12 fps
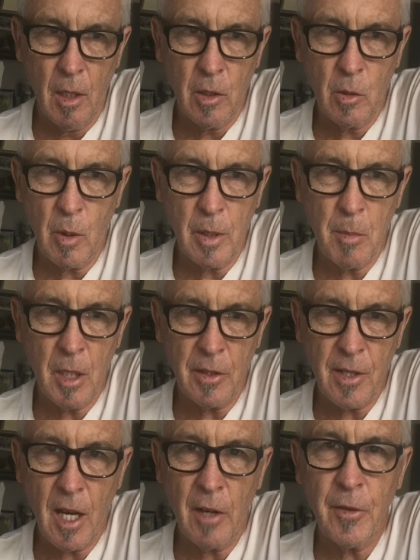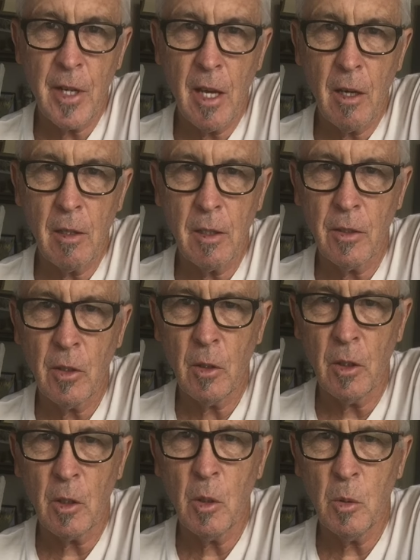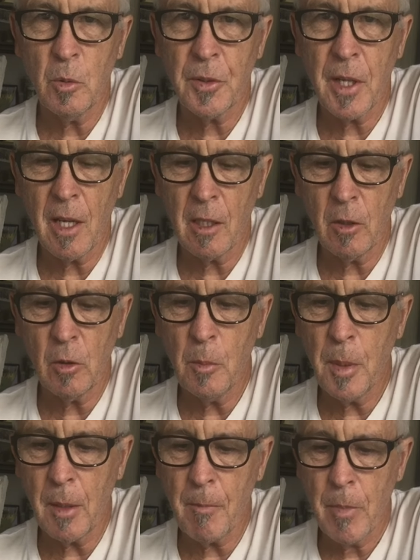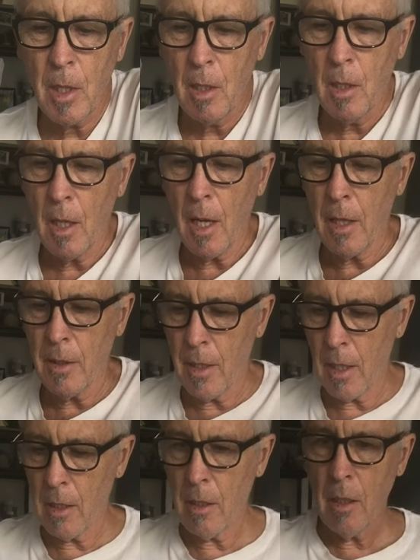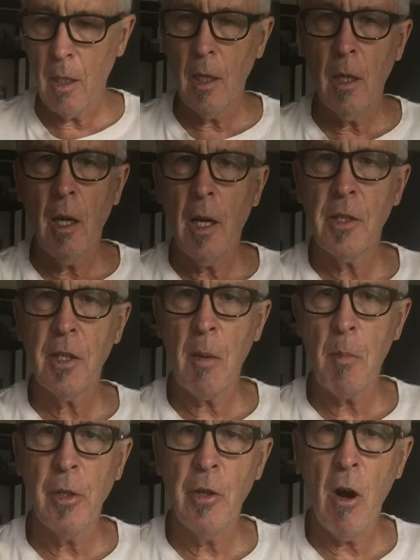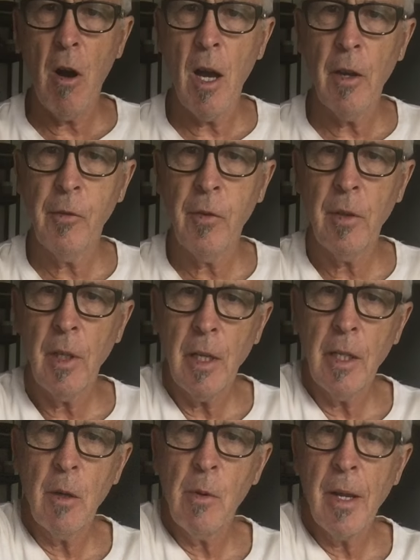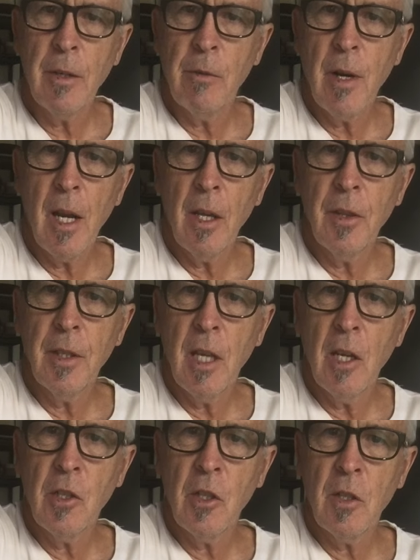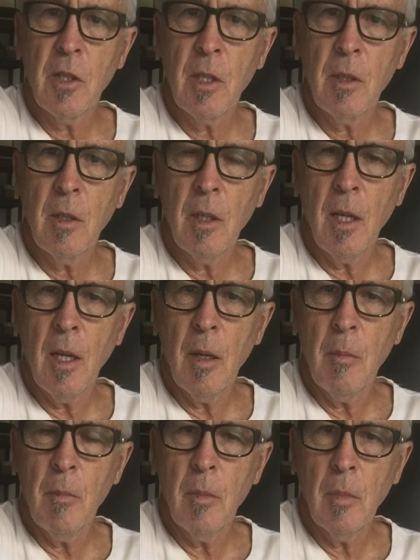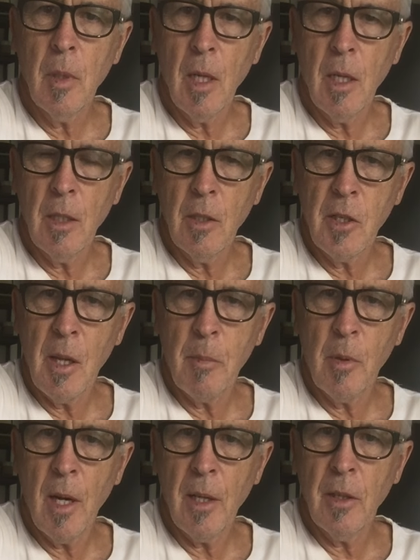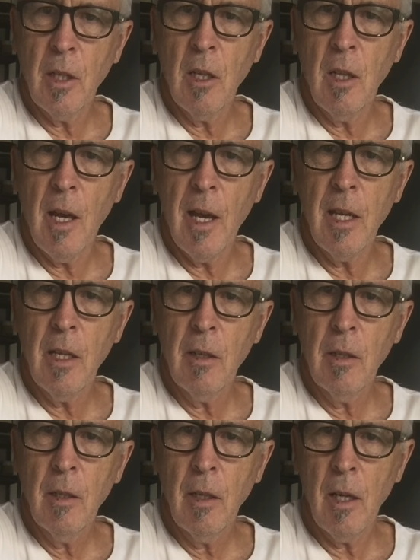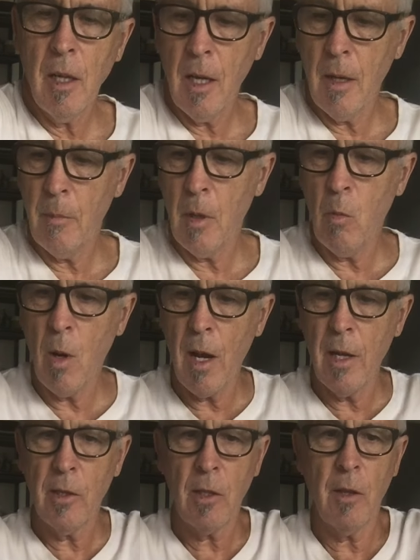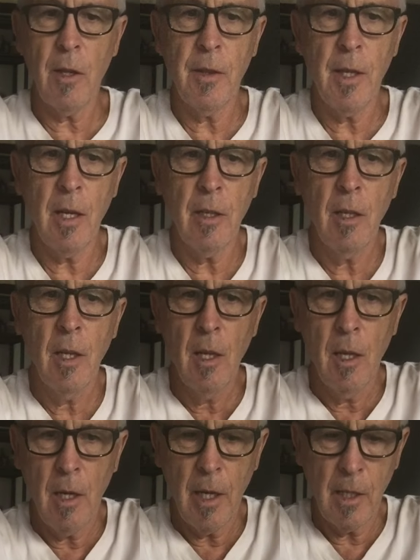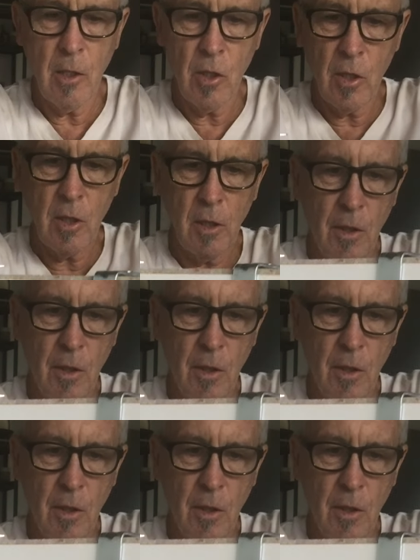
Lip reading: 20 minutes, half an hour until it cools down a little bit, and then I just get my knife and I run around the edges and separate the clay away, so that then I can just